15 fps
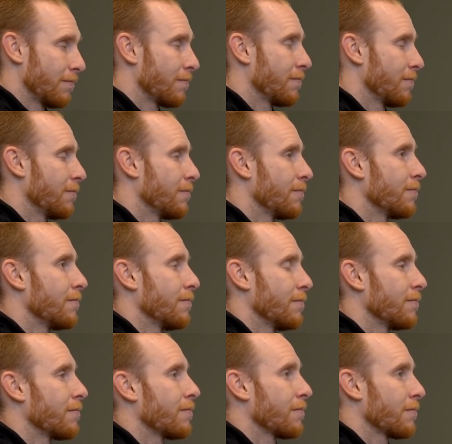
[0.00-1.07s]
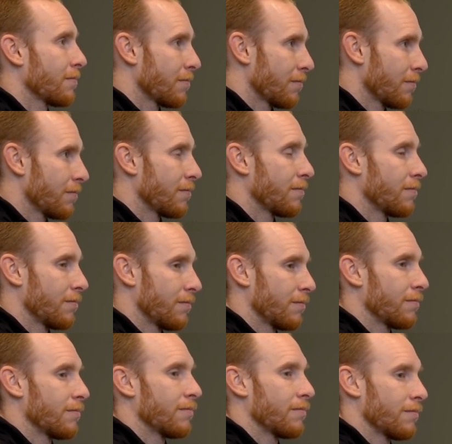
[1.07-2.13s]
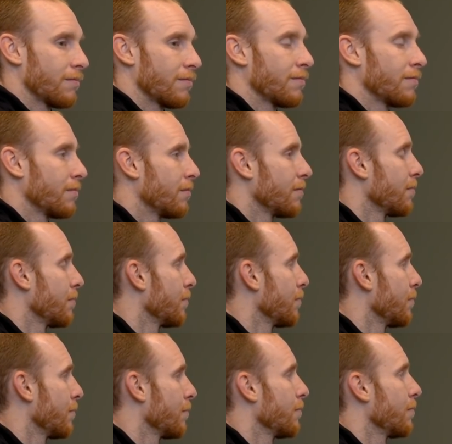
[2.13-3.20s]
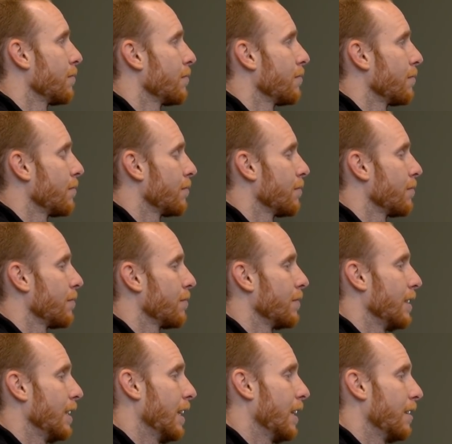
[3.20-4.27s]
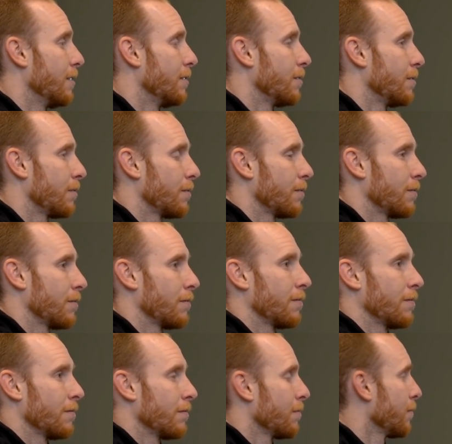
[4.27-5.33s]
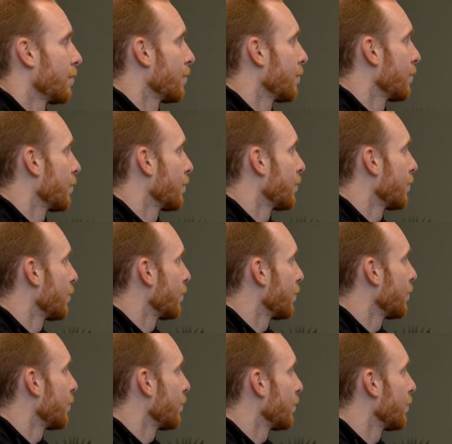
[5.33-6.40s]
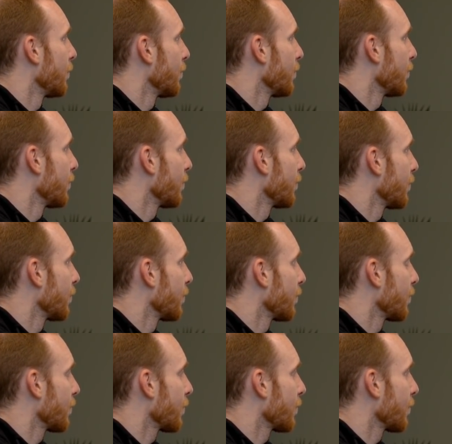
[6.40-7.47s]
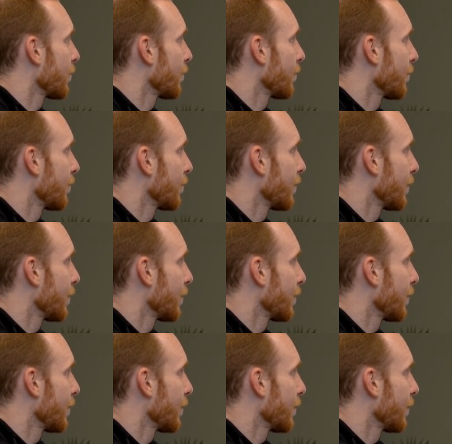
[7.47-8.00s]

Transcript: No words are spoken by the person on screen.